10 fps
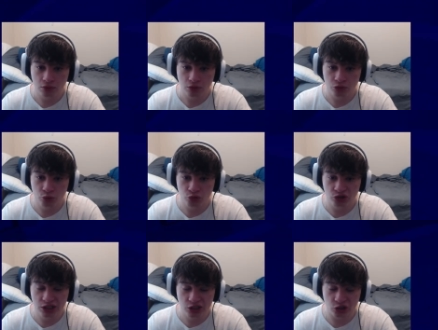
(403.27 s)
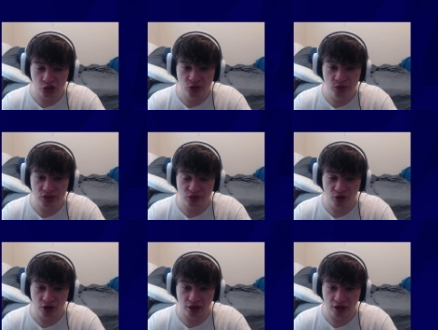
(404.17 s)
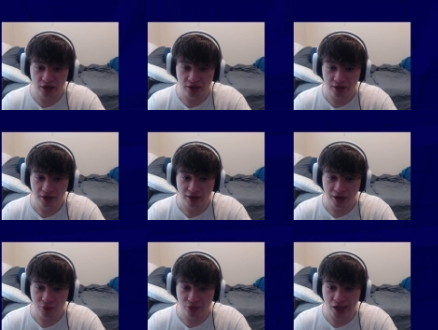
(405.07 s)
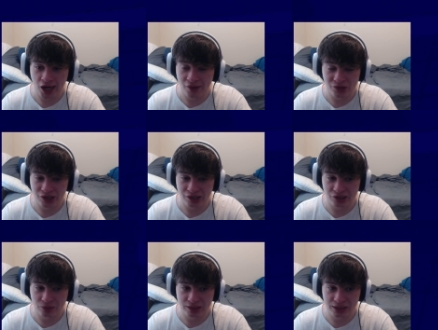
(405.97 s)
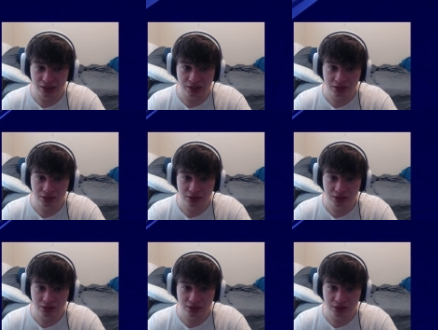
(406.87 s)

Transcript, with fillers: Dude, she is cute as fuck. I don't care if she's trying to kill me or not.